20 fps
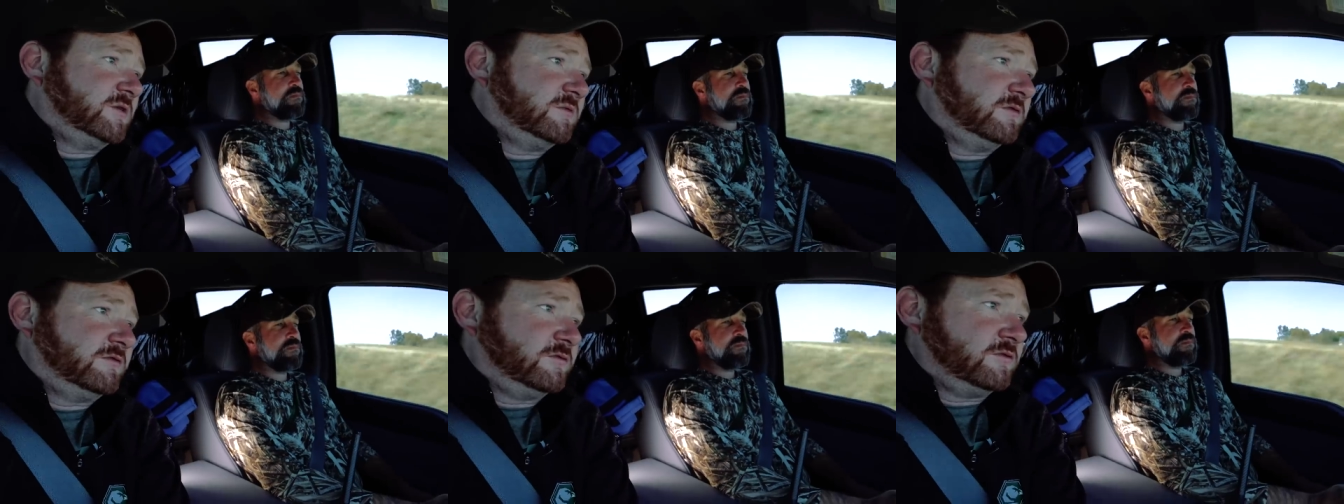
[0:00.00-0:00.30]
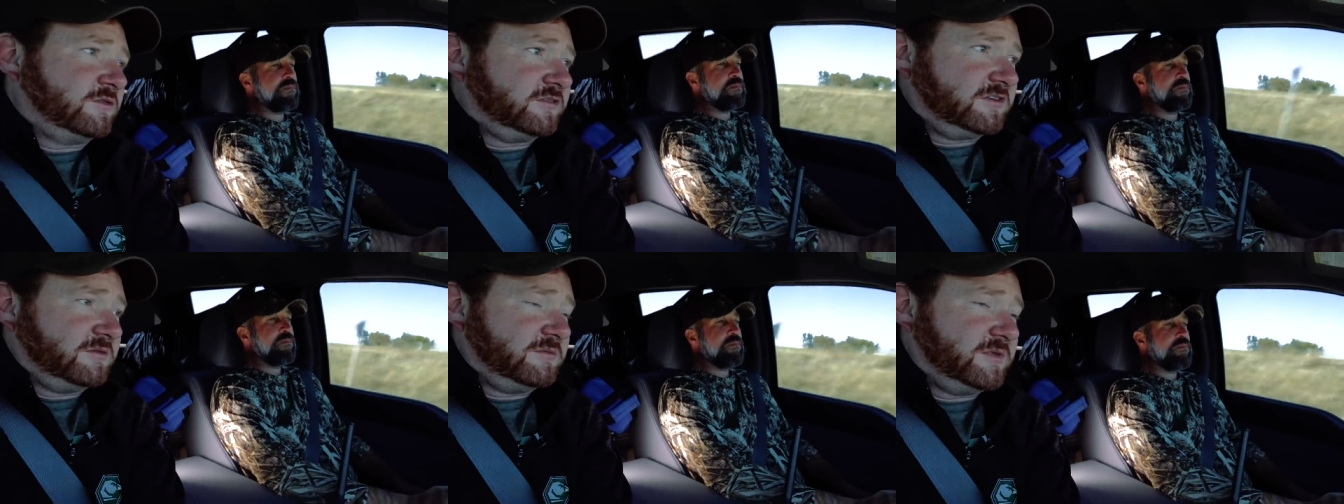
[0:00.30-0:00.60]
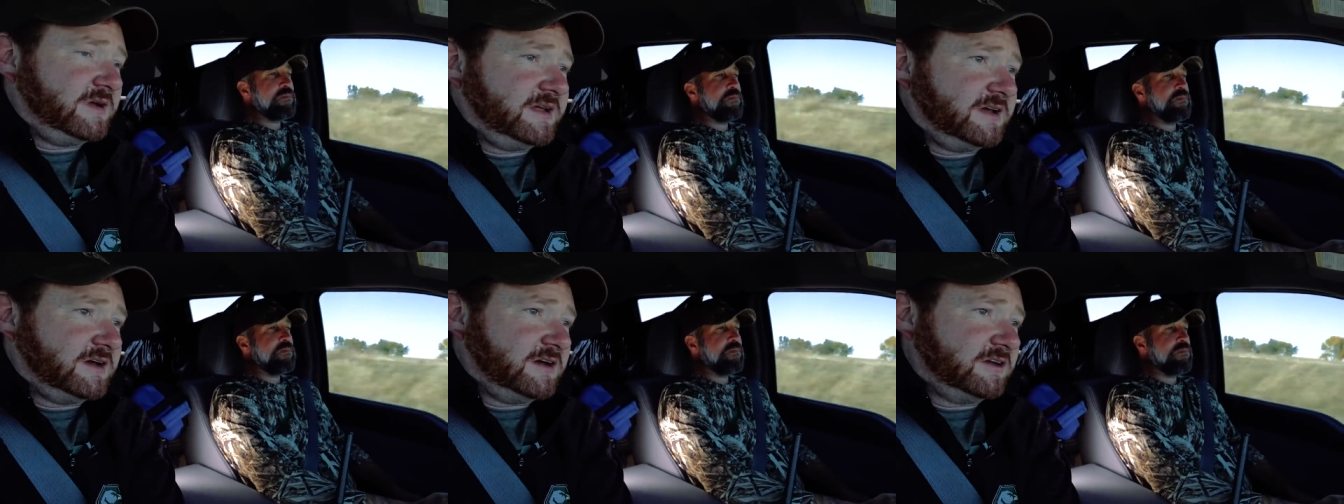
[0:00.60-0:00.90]
there before
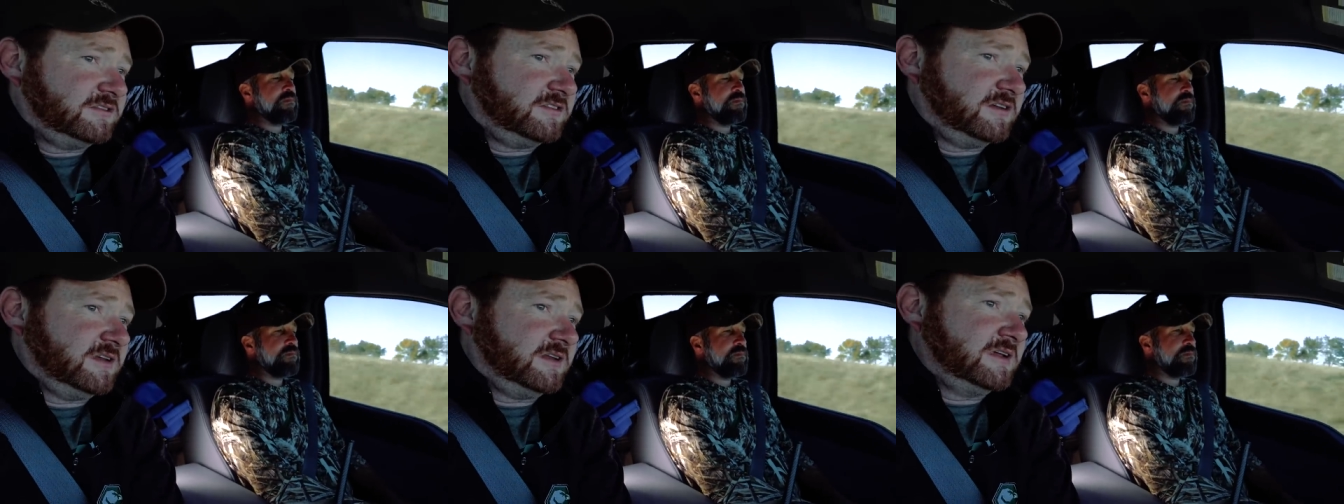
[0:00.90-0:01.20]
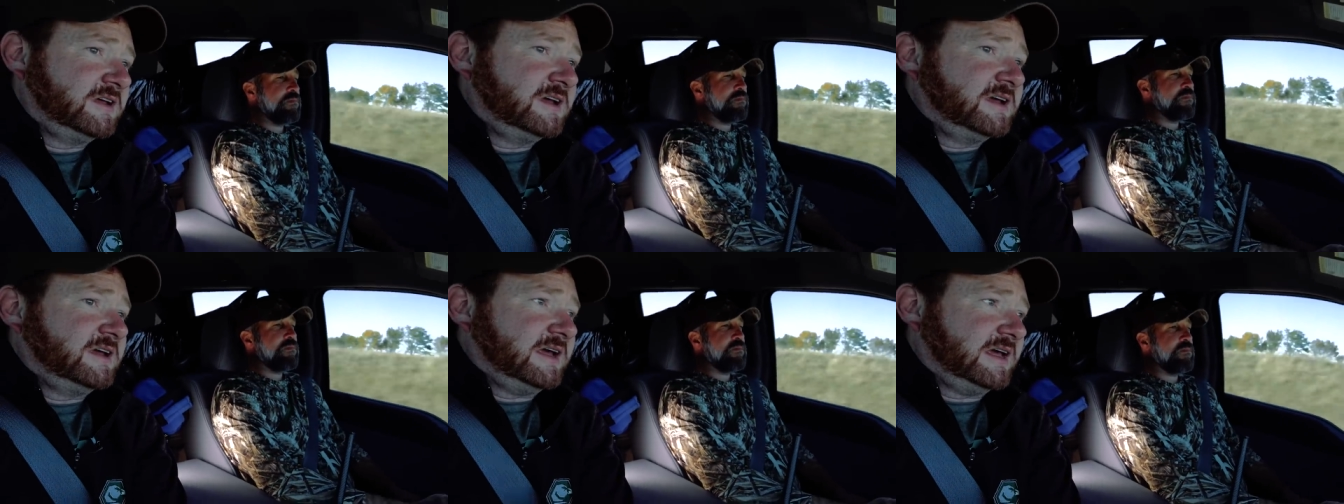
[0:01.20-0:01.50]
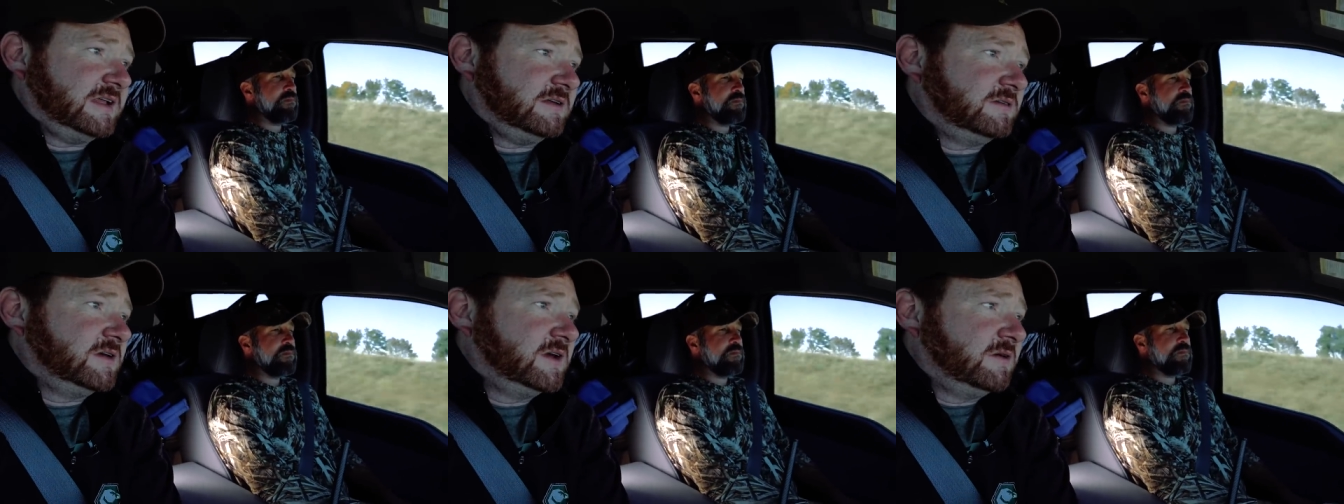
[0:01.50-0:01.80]
somebody else,
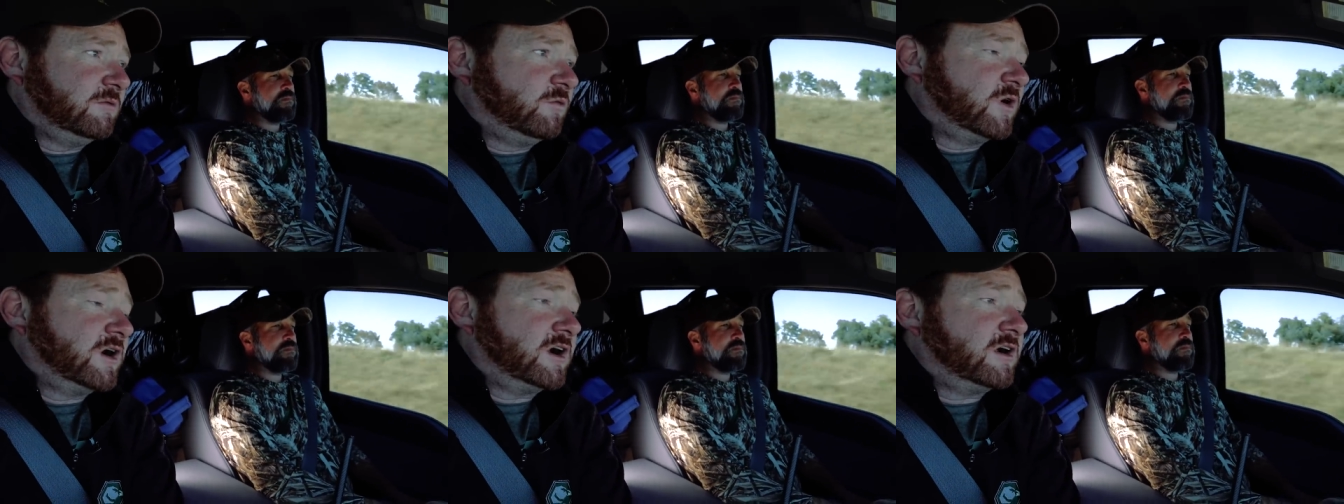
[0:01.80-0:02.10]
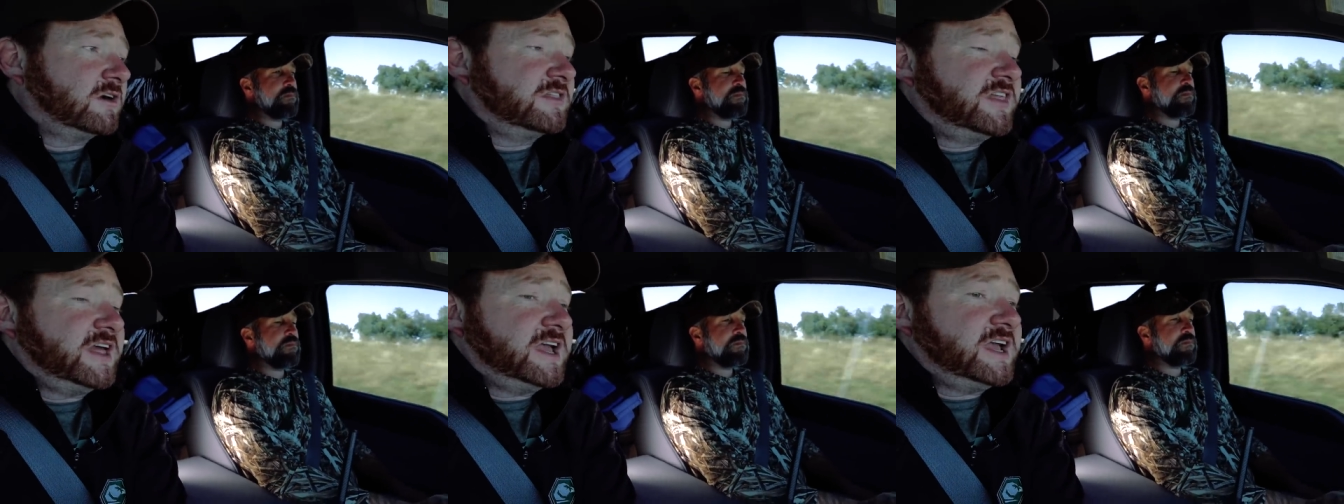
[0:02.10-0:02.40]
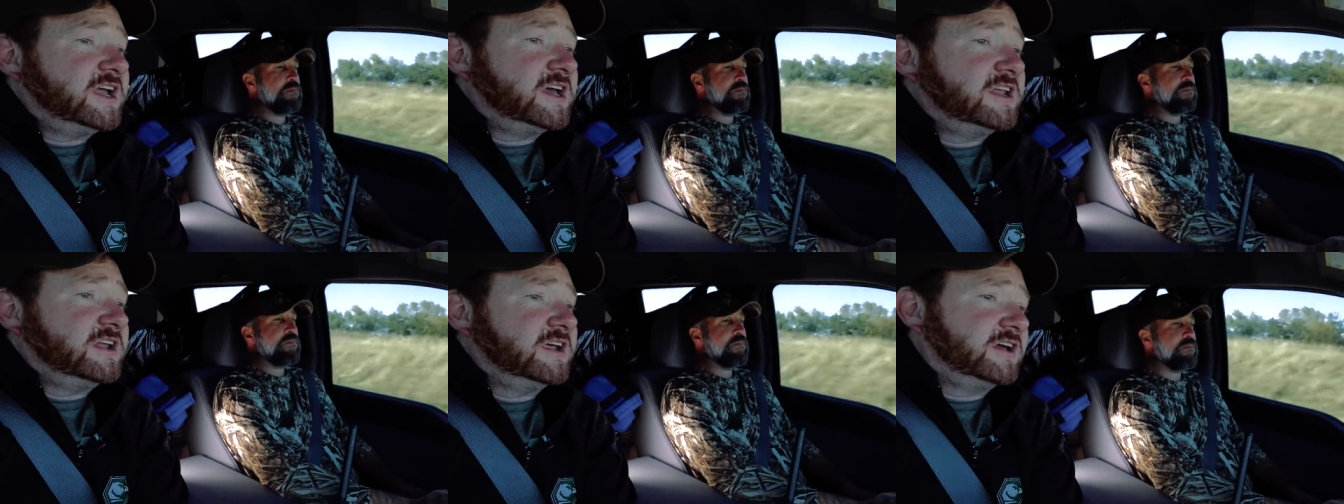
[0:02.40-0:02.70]
and where are
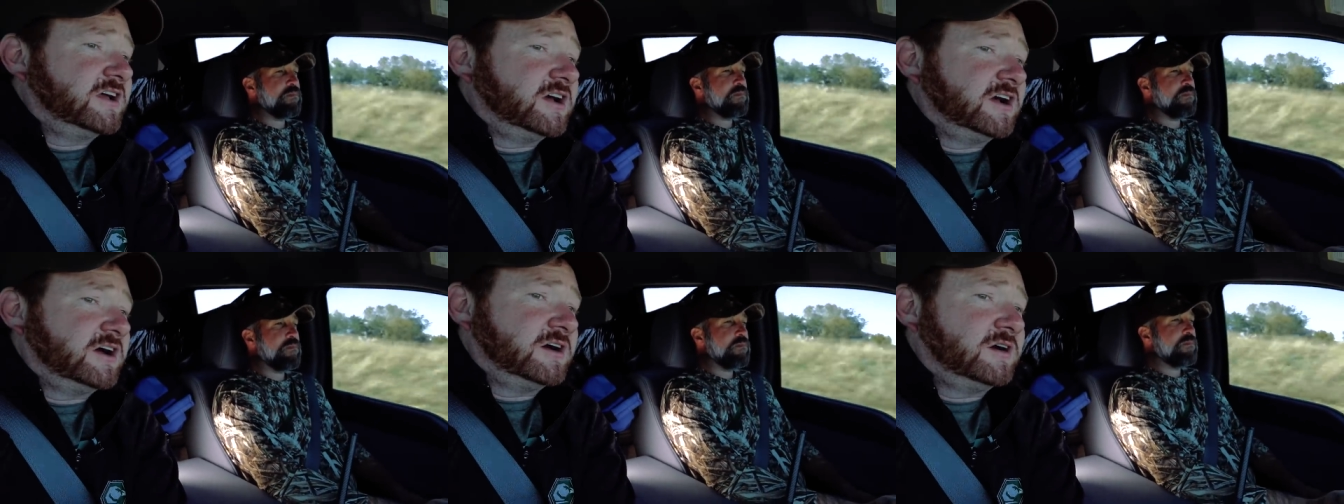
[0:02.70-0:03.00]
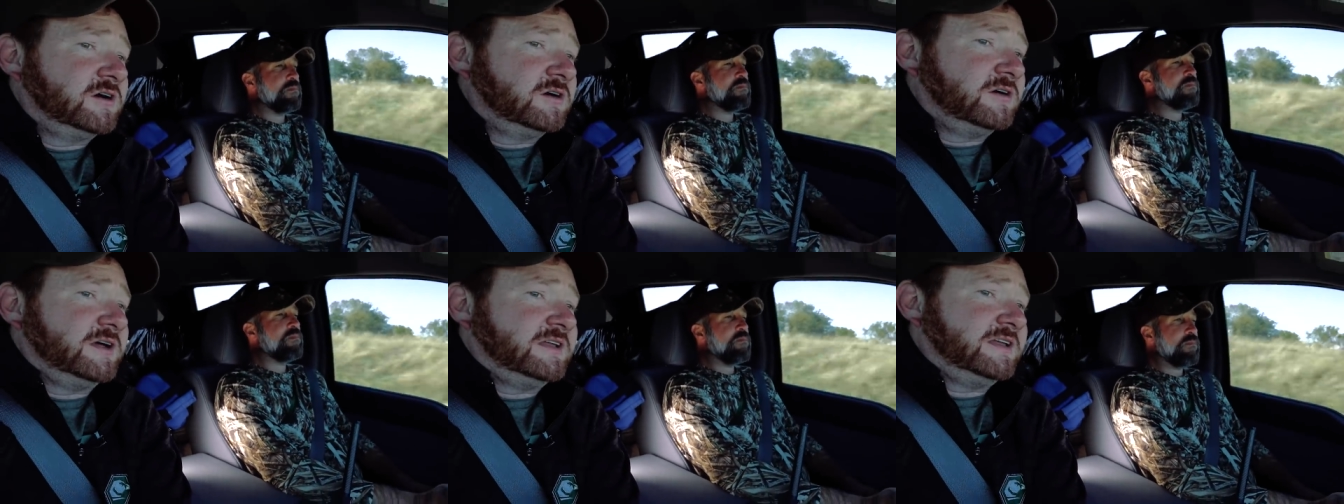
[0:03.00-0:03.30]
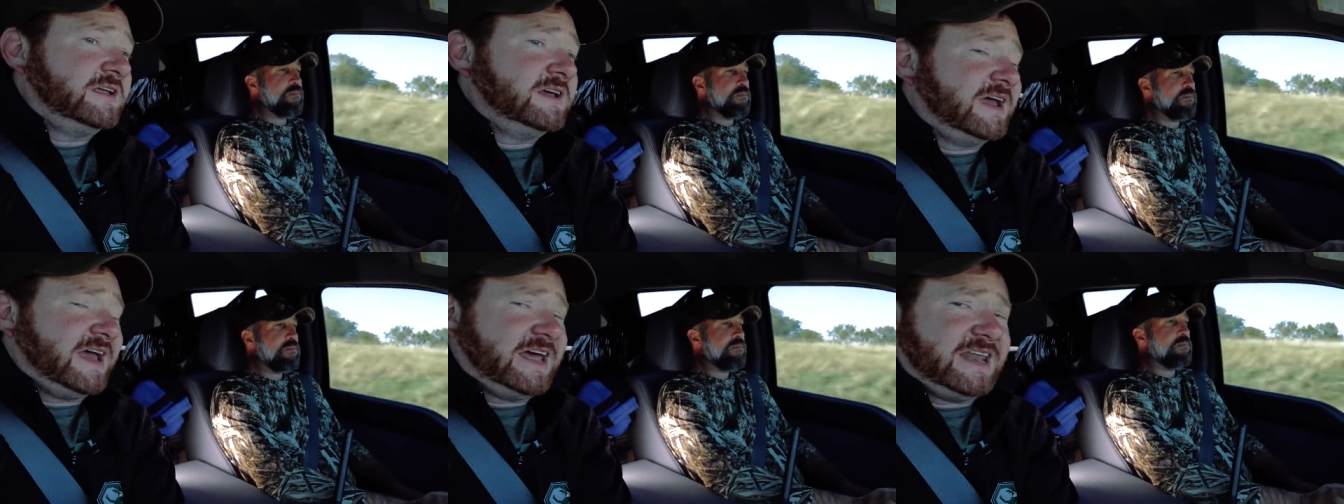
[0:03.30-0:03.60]
they going to go, and